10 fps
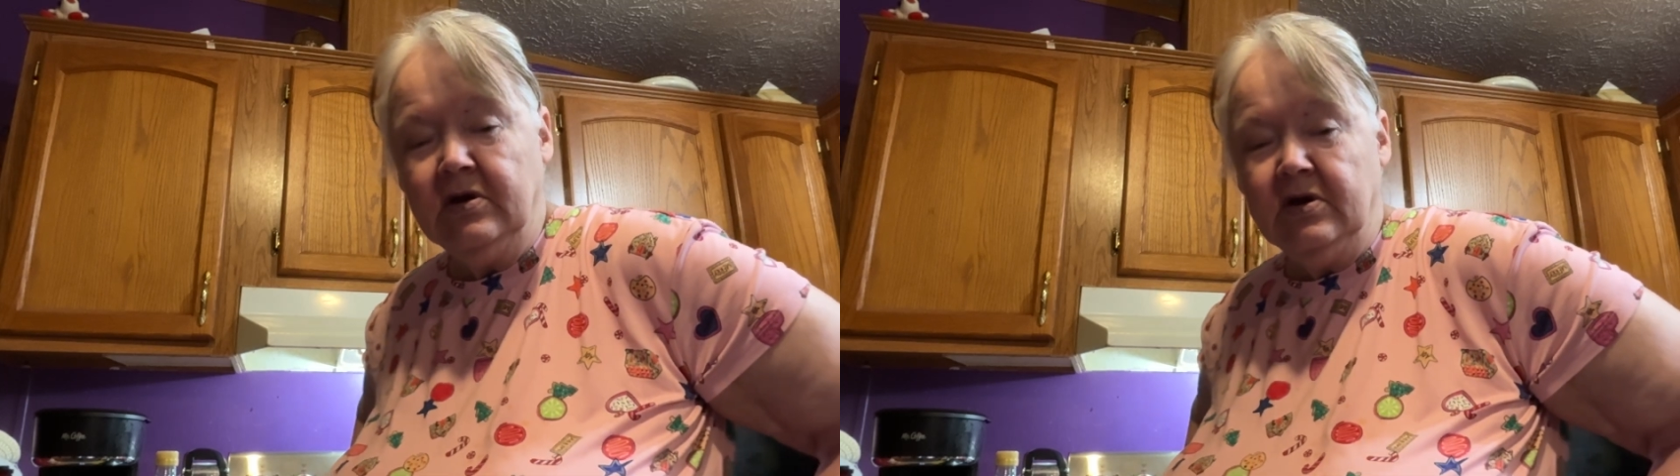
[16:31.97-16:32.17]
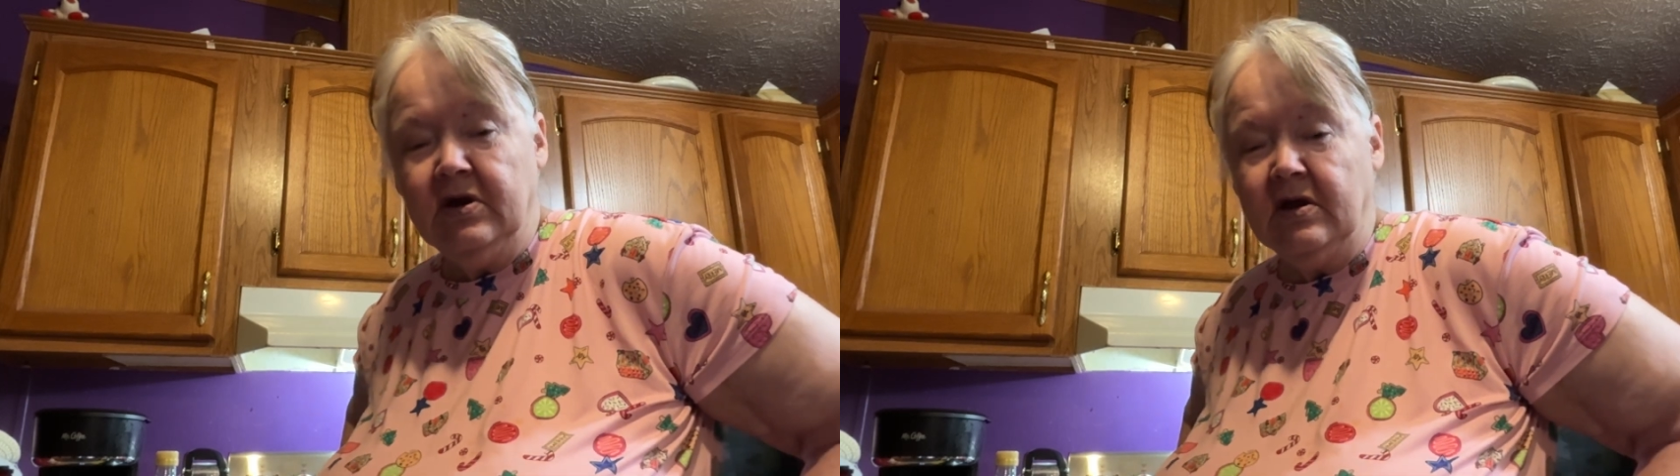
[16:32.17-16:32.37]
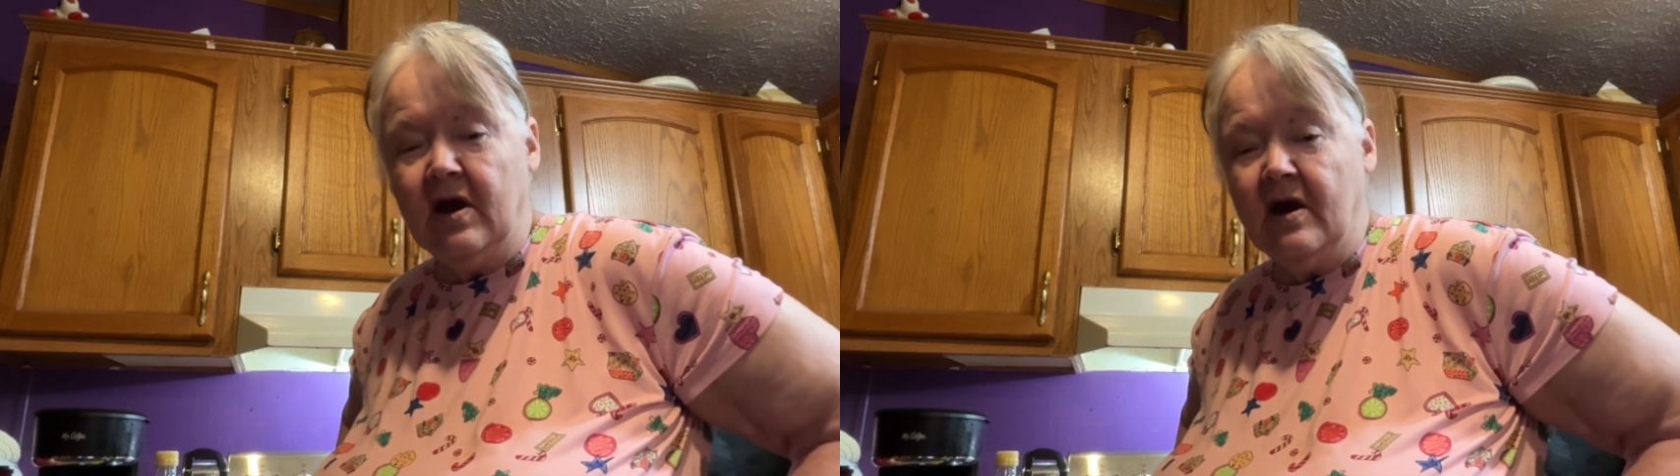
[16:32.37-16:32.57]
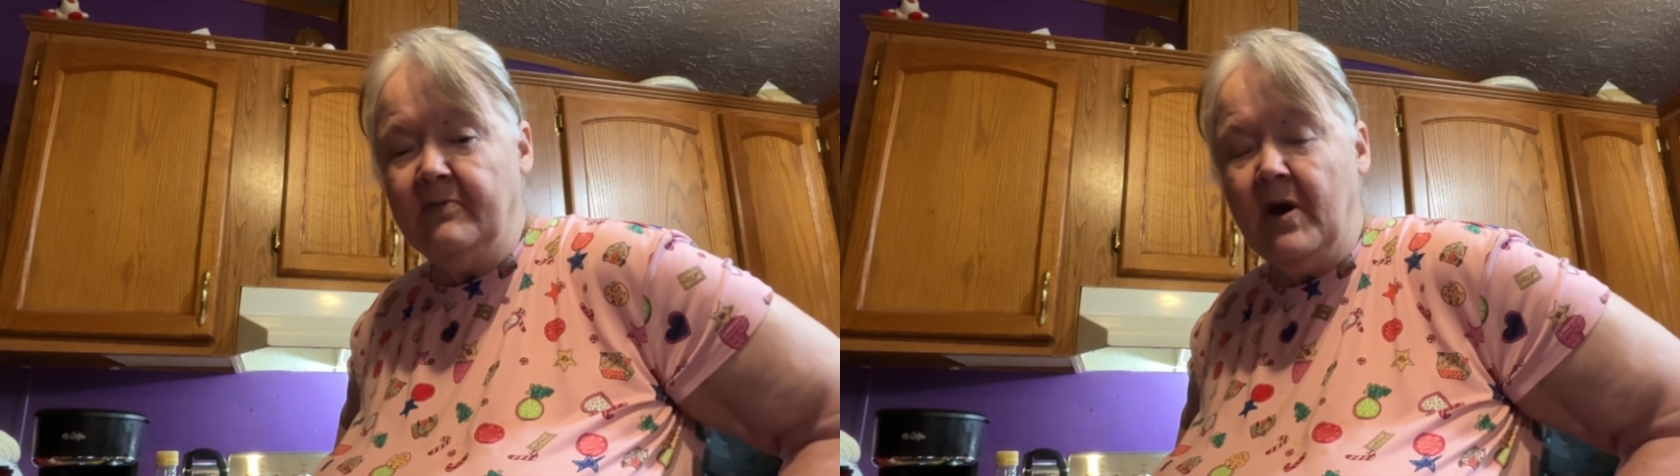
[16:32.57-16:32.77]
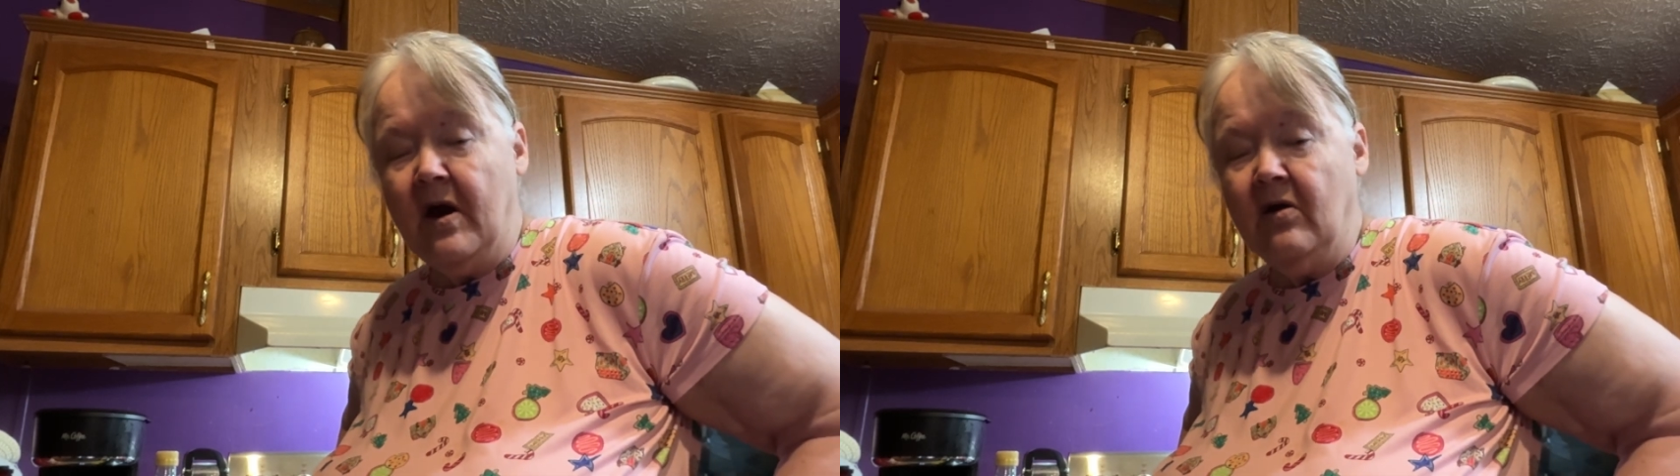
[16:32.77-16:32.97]
And I
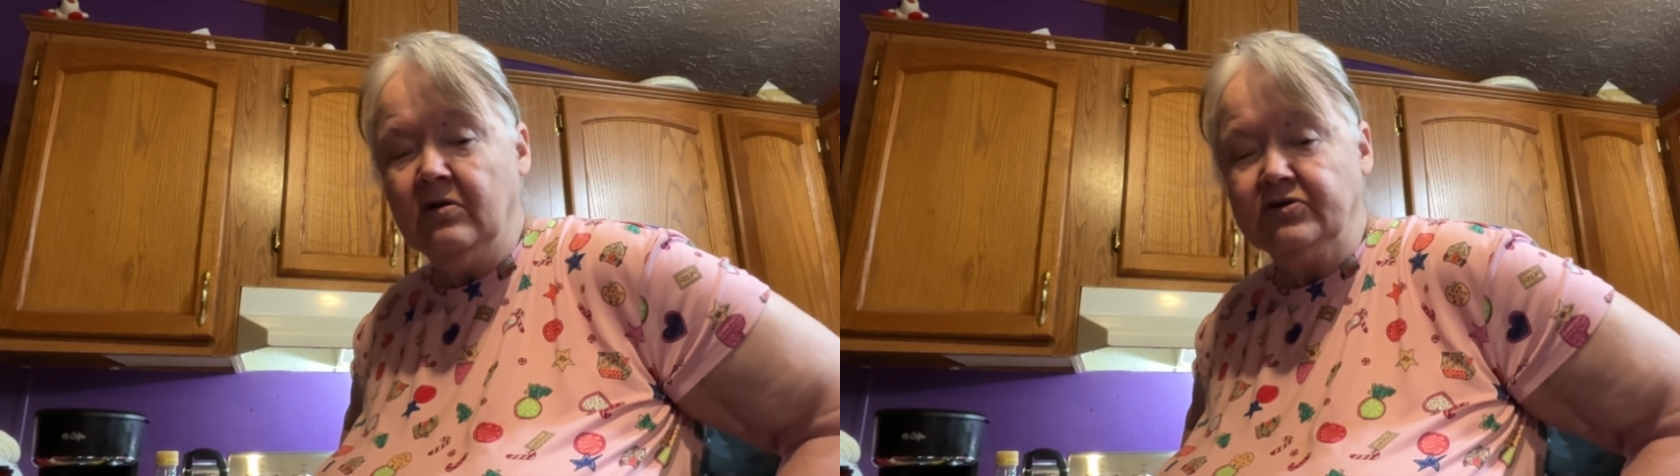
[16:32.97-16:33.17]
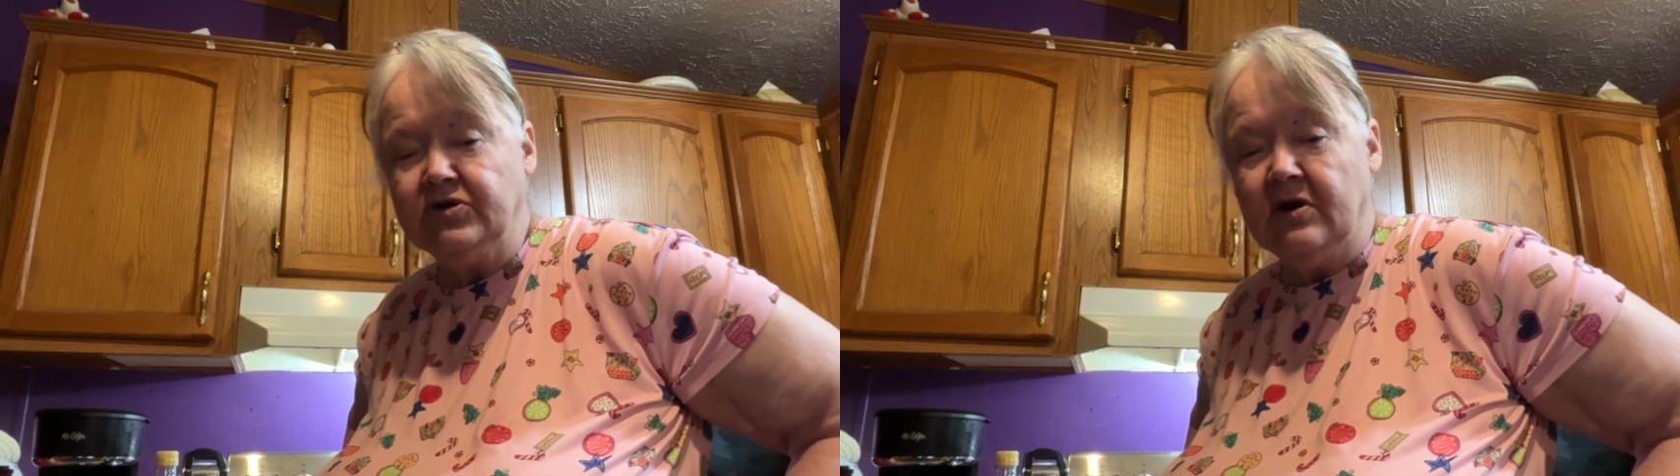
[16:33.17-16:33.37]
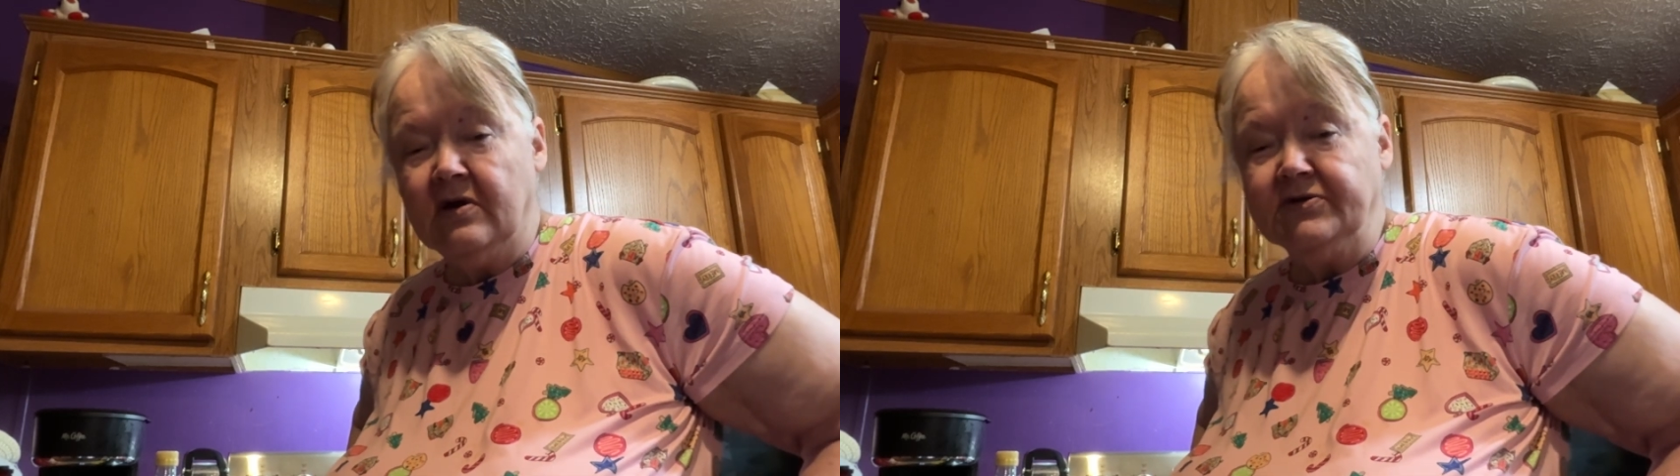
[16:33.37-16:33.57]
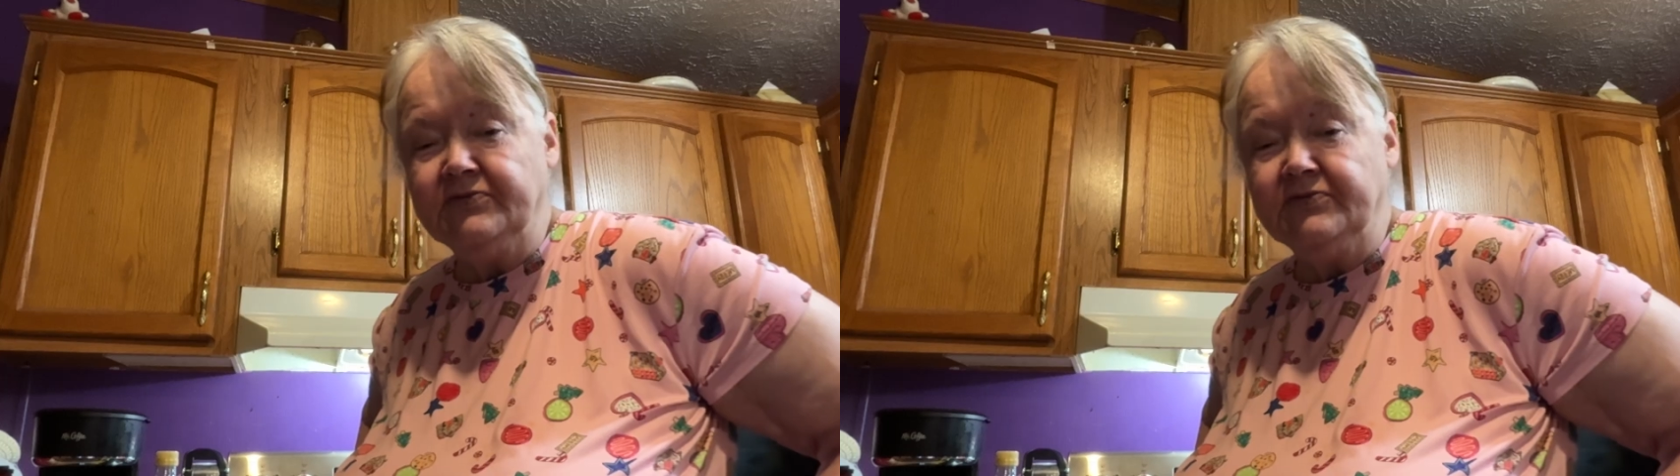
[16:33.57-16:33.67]
apologize